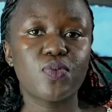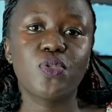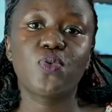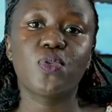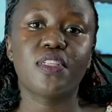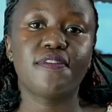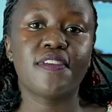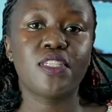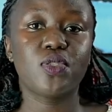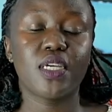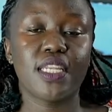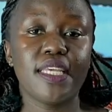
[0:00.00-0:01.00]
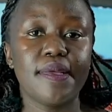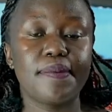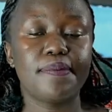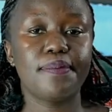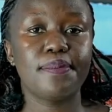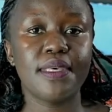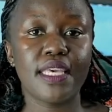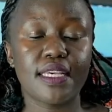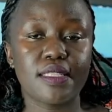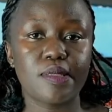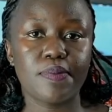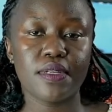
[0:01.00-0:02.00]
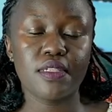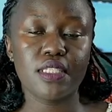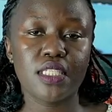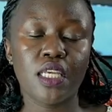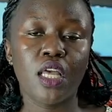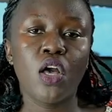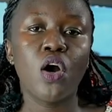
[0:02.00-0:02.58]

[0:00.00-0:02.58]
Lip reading: which will eventually be expelled.